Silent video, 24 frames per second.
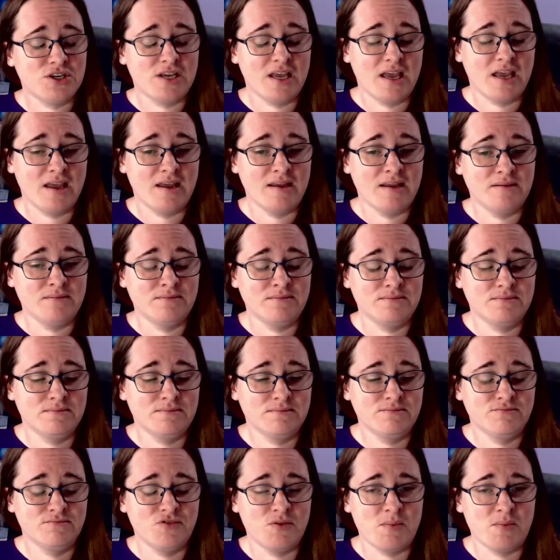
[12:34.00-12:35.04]
and
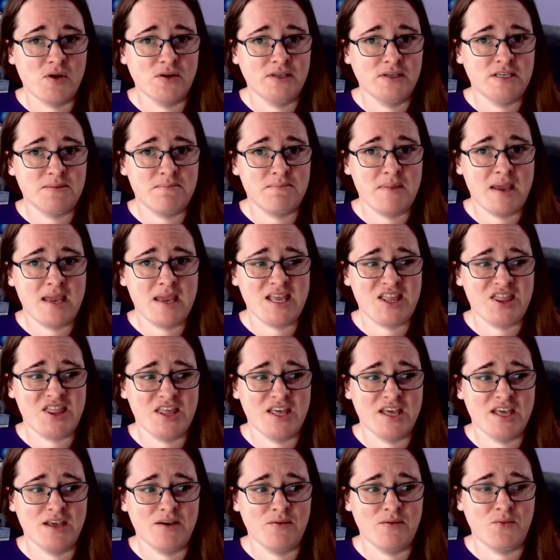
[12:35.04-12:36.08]
reminded me
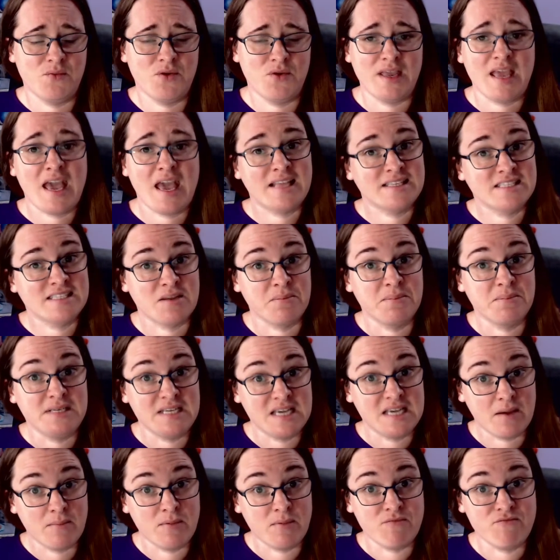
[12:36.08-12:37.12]
that we had somebody
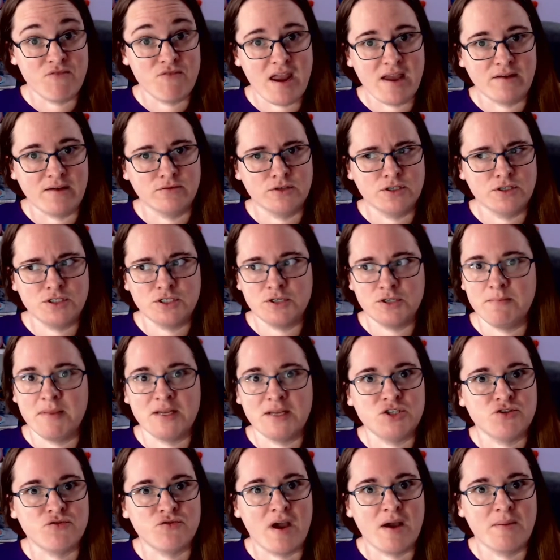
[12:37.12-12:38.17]
coming round to
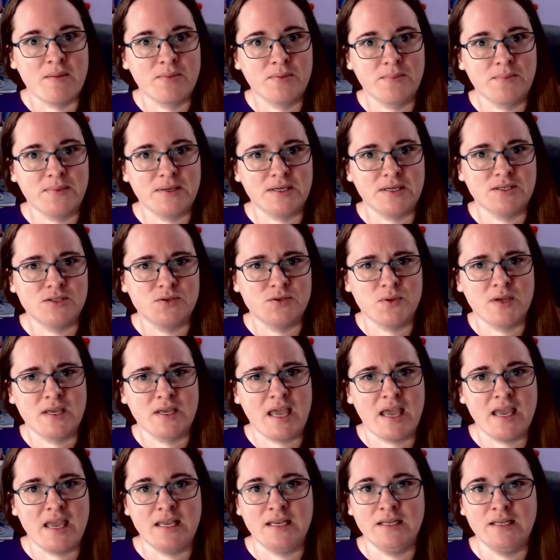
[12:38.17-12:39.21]
measure up because we're
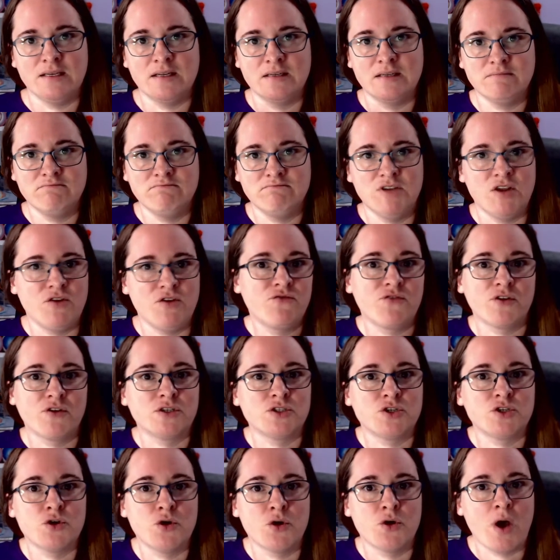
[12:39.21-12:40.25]
getting new front
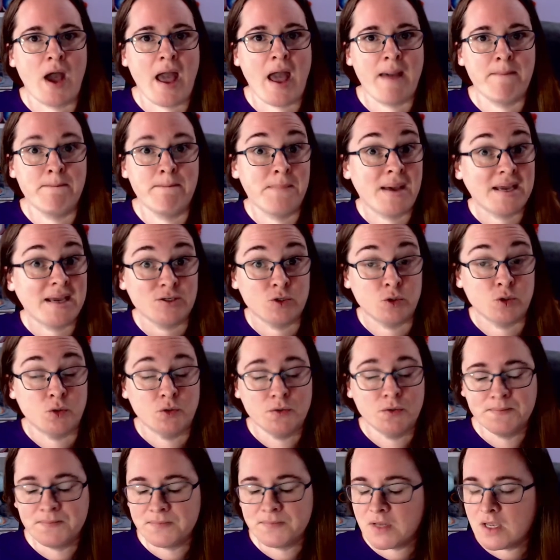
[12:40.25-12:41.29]
door and back door
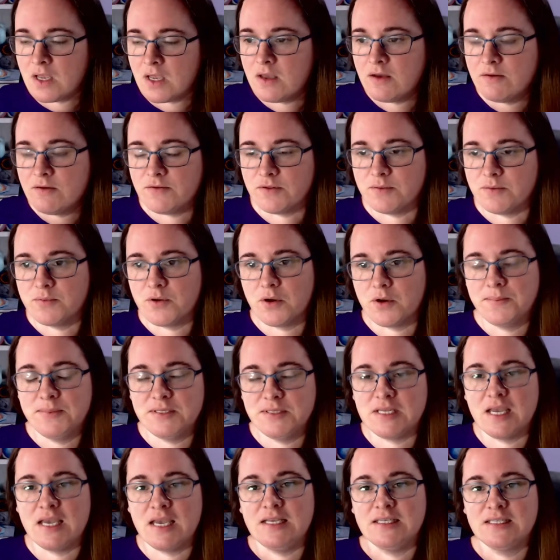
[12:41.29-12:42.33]
for the property.